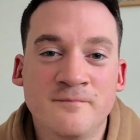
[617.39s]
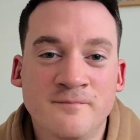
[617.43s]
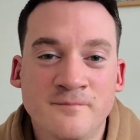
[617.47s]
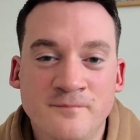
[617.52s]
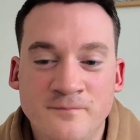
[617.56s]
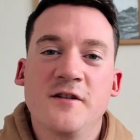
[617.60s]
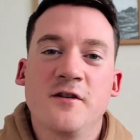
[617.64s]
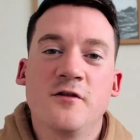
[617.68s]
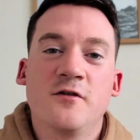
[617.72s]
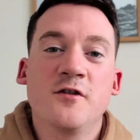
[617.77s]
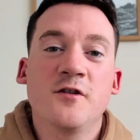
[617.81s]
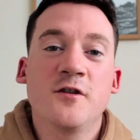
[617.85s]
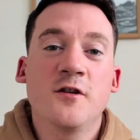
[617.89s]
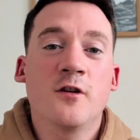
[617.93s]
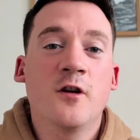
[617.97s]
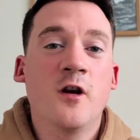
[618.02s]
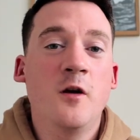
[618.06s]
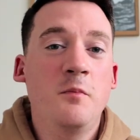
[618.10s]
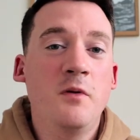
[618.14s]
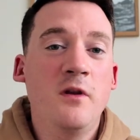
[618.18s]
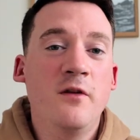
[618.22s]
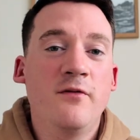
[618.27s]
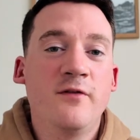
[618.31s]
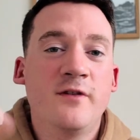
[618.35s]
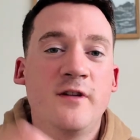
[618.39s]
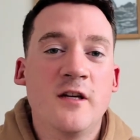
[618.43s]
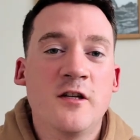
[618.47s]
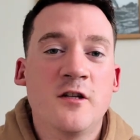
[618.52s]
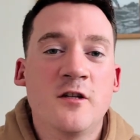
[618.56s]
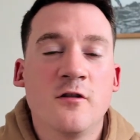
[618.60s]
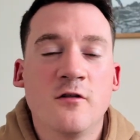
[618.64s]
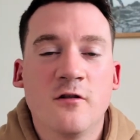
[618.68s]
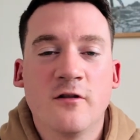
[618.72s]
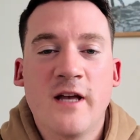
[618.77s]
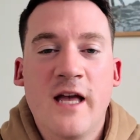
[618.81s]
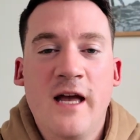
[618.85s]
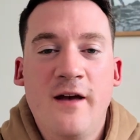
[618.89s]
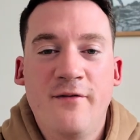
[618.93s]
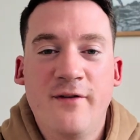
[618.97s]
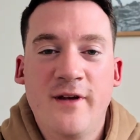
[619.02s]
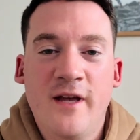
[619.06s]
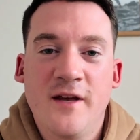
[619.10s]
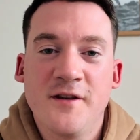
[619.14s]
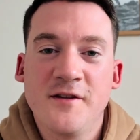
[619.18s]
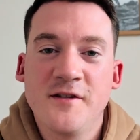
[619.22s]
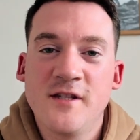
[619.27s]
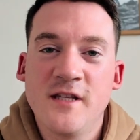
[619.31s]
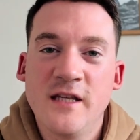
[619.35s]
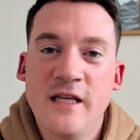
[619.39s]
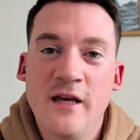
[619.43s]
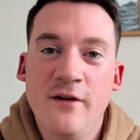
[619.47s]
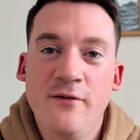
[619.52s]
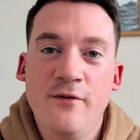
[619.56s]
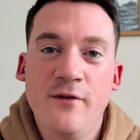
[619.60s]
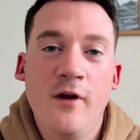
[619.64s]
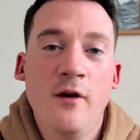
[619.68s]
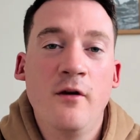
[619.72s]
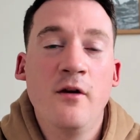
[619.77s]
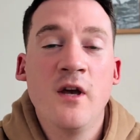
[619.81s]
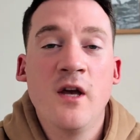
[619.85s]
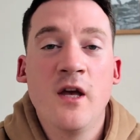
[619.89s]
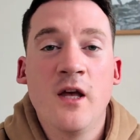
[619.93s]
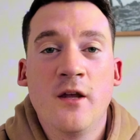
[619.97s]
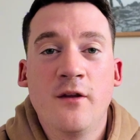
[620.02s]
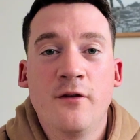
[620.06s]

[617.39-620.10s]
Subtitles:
Okay, so just a couple of additional caveats to give you.